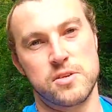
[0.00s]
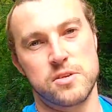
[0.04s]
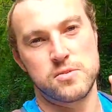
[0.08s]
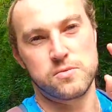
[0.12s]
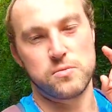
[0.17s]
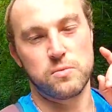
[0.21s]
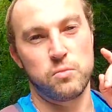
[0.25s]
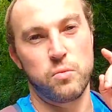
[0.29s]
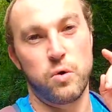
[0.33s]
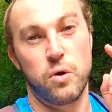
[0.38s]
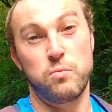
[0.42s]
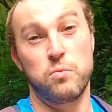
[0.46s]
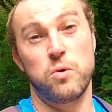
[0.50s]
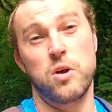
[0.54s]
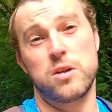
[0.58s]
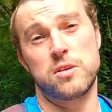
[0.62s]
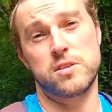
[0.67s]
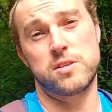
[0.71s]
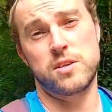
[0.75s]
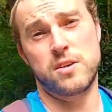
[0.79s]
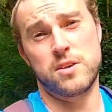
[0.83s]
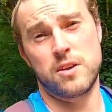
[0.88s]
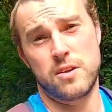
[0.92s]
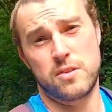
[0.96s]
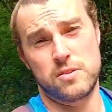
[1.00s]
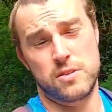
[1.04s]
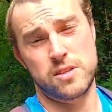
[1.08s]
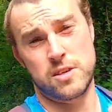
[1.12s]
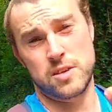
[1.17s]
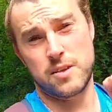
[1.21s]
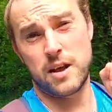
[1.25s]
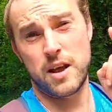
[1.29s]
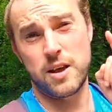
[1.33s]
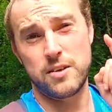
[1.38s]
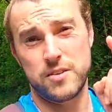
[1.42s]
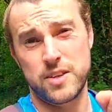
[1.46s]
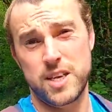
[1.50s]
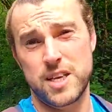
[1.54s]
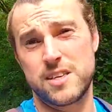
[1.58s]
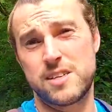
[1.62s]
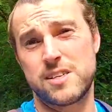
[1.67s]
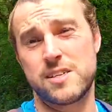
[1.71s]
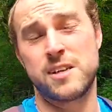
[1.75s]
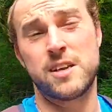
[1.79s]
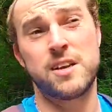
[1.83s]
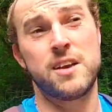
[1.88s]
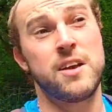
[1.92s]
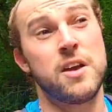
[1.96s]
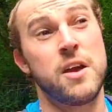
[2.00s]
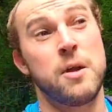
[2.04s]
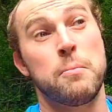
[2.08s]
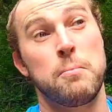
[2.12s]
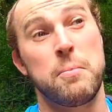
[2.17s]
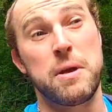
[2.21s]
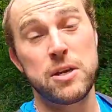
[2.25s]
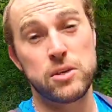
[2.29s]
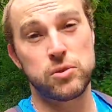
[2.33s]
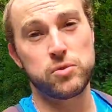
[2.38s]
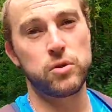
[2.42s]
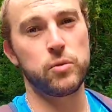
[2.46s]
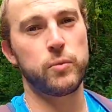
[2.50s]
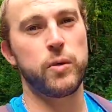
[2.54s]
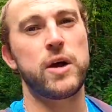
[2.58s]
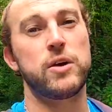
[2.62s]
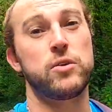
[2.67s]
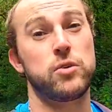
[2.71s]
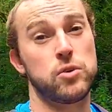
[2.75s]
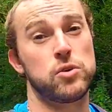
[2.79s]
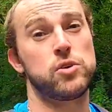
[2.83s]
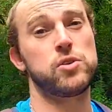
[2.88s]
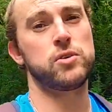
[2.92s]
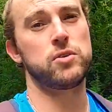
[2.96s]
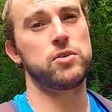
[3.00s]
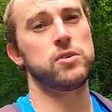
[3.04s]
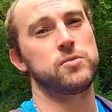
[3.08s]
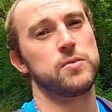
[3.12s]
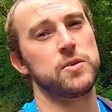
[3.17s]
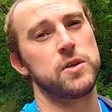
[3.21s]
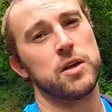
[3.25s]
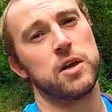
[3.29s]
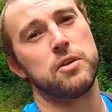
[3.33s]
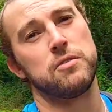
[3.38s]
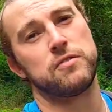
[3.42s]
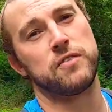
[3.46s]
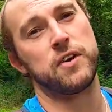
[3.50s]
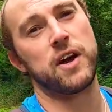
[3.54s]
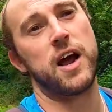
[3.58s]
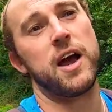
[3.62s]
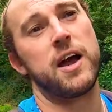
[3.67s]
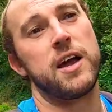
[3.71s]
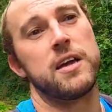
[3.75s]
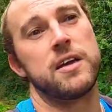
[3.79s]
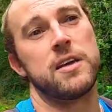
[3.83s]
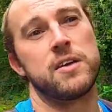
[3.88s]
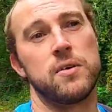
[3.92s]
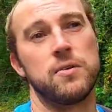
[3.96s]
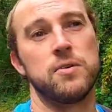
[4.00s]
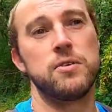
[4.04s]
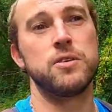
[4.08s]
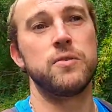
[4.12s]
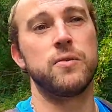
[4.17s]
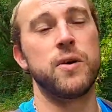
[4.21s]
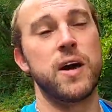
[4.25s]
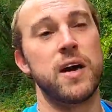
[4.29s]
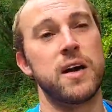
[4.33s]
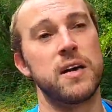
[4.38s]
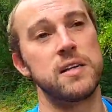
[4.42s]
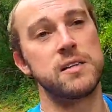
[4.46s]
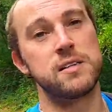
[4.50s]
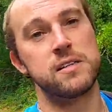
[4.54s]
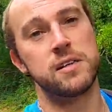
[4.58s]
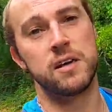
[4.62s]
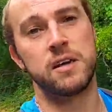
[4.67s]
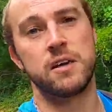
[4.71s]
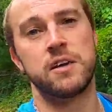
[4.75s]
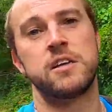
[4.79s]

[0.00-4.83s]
just one word to note on this: make sure you wear good shoes when you go for a hike, otherwise